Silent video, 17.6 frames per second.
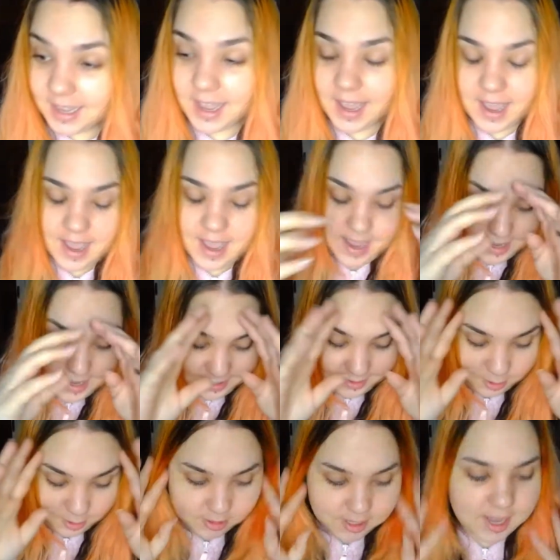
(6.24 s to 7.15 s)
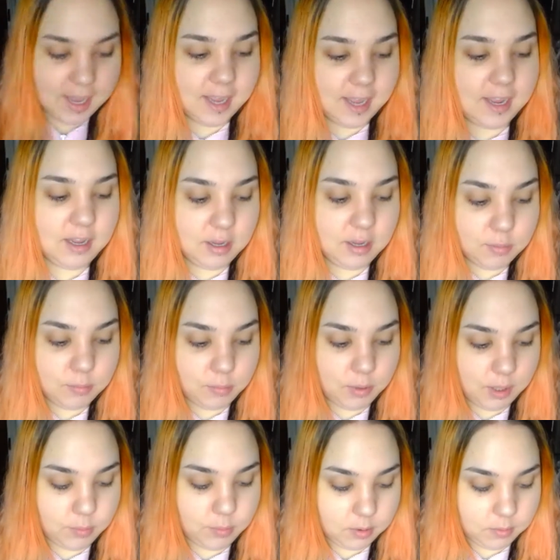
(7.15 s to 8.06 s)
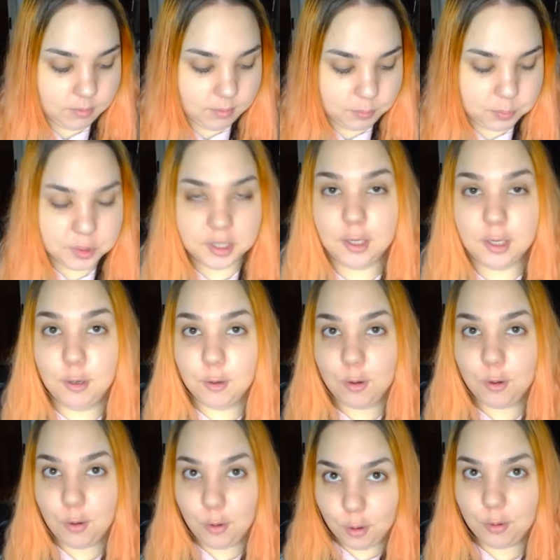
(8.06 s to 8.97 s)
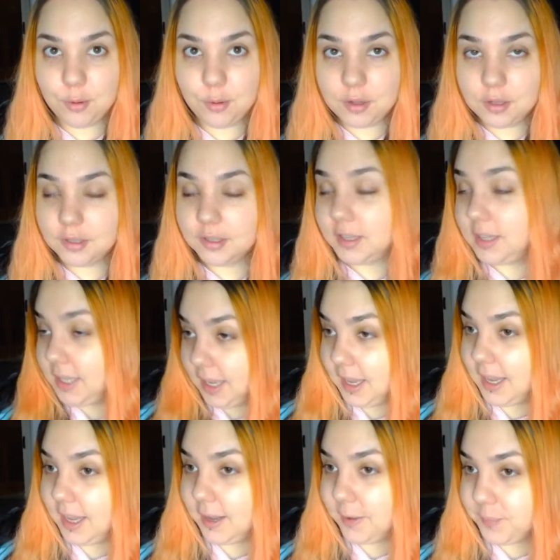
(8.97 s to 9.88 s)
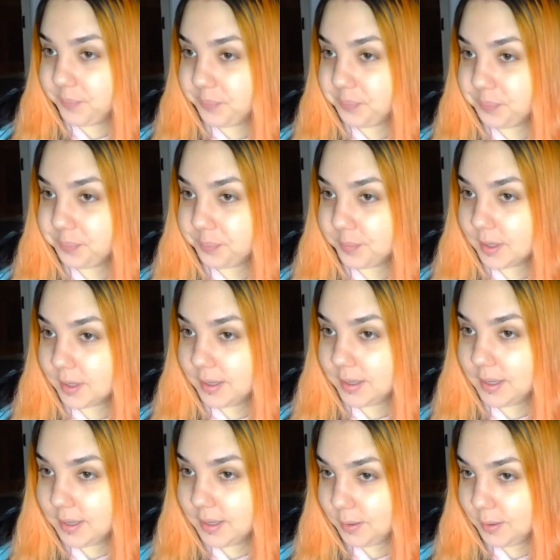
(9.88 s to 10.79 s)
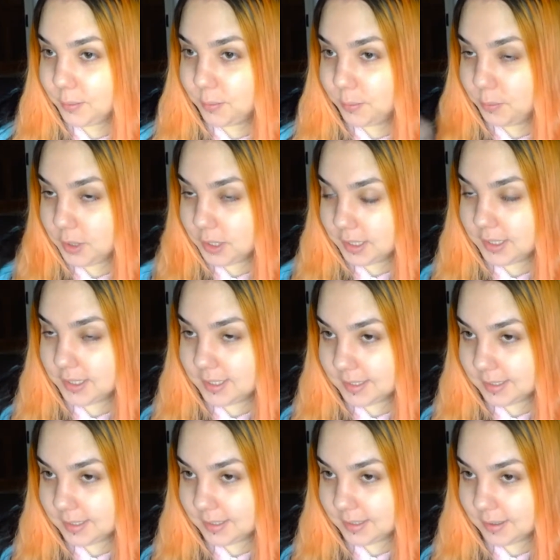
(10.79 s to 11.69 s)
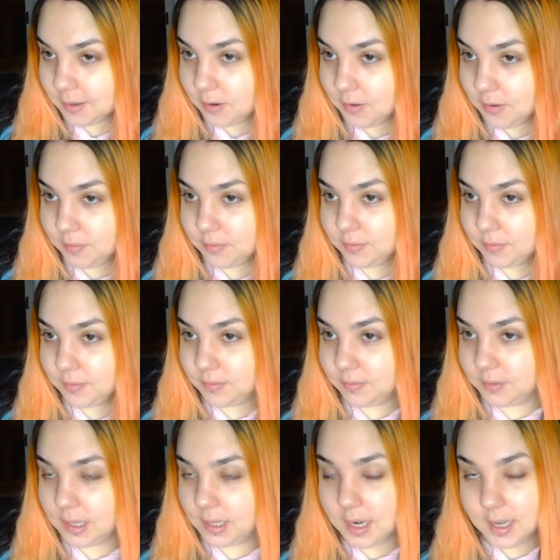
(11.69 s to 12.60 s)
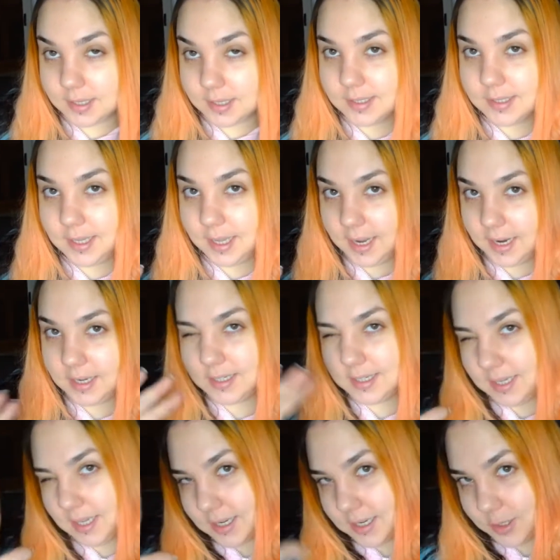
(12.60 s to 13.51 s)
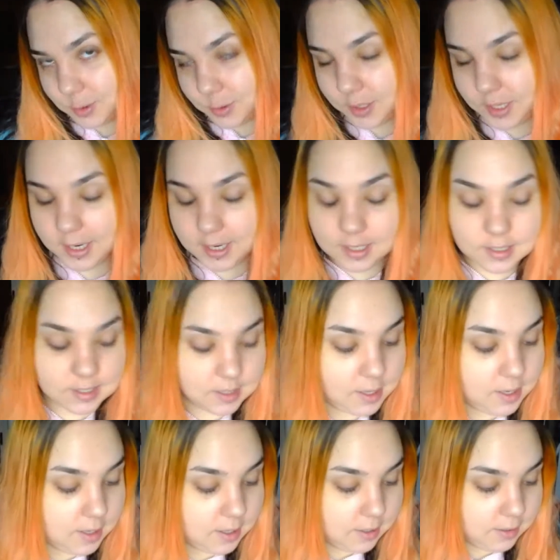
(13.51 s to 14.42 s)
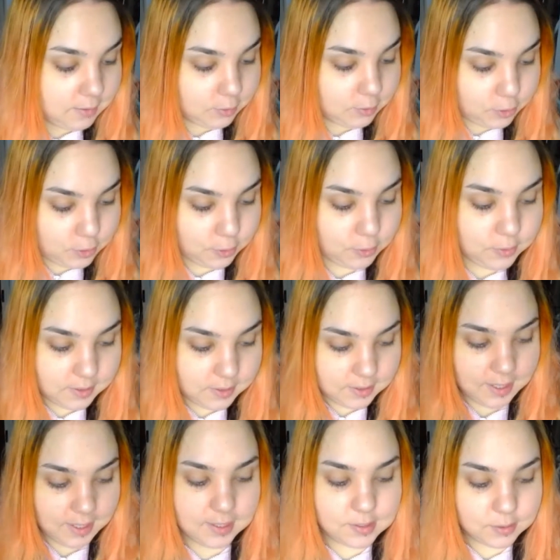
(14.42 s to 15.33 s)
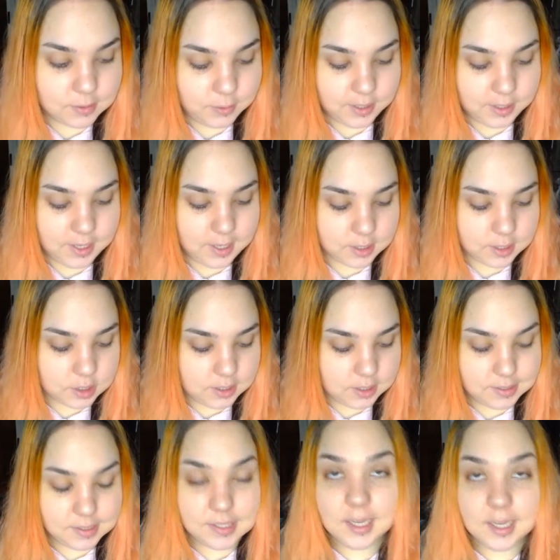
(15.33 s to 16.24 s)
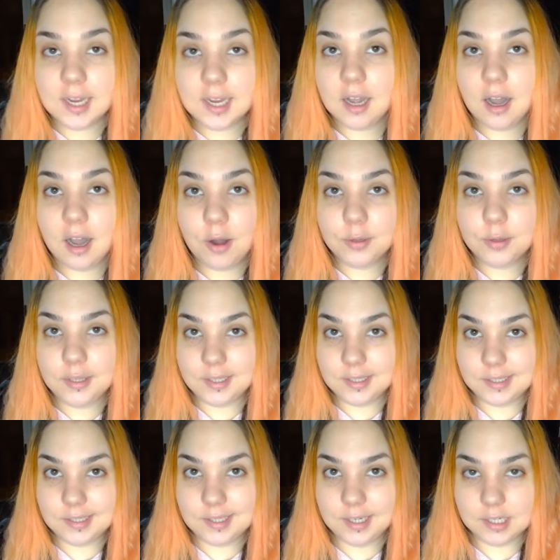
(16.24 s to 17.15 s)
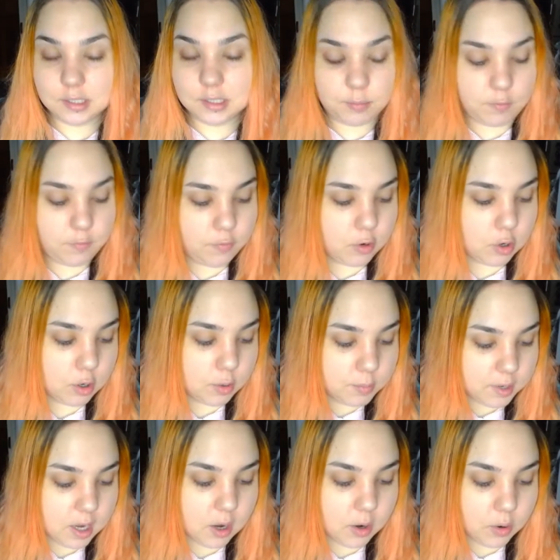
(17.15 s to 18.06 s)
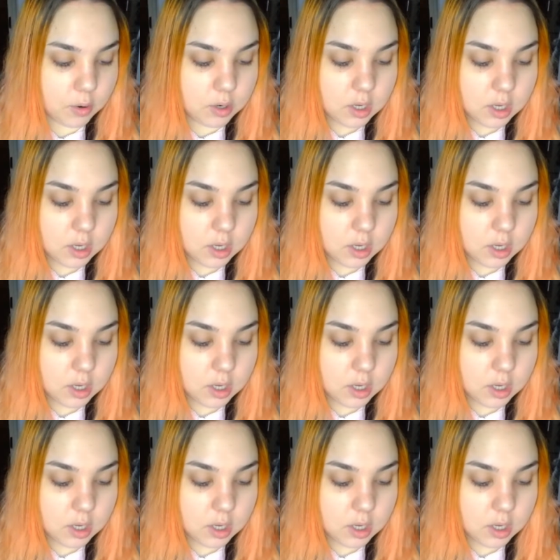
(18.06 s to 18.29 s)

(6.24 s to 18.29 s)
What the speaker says: and today we will be putting all the worst of the last year slash 2 years to the test so you can actually see how these things perform. Now,